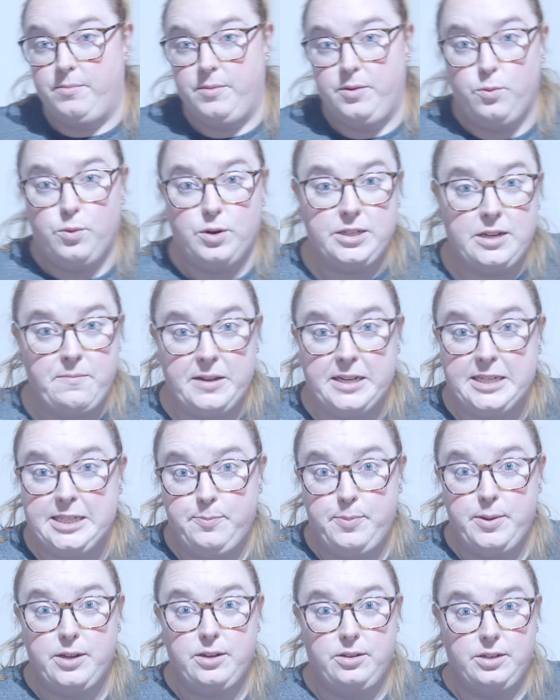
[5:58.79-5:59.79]
where something
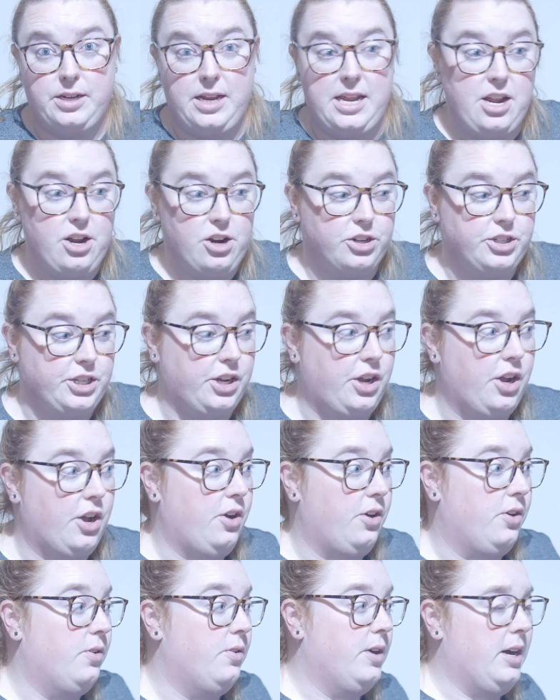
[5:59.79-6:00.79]
spilled years
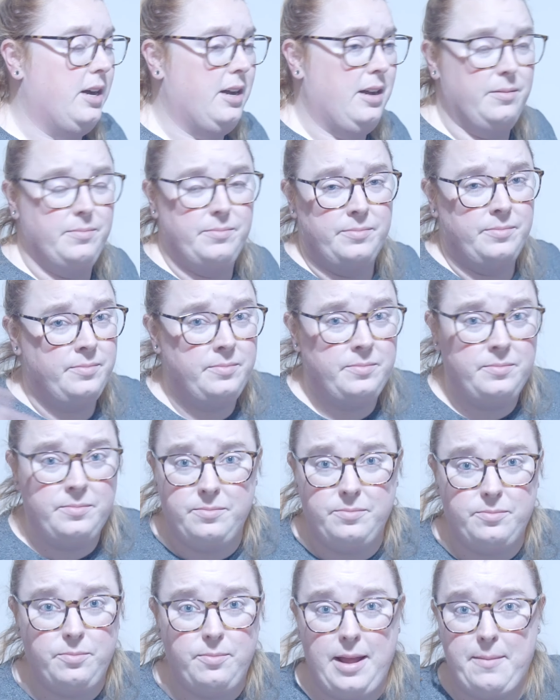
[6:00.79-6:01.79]
ago.
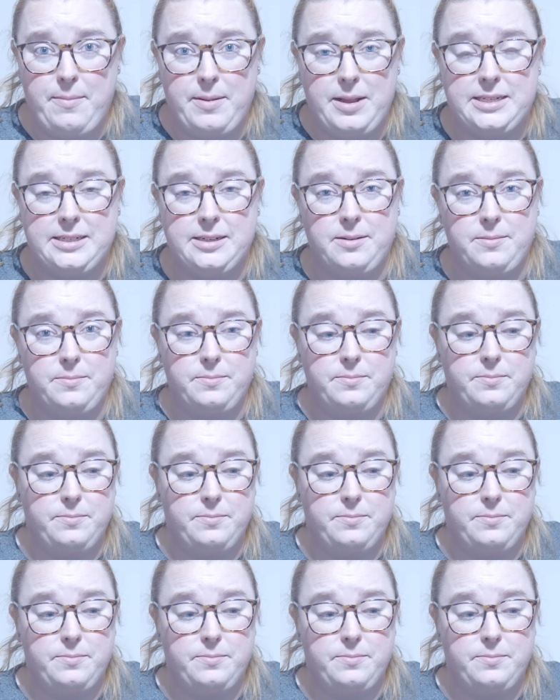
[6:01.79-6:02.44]
Maybe some,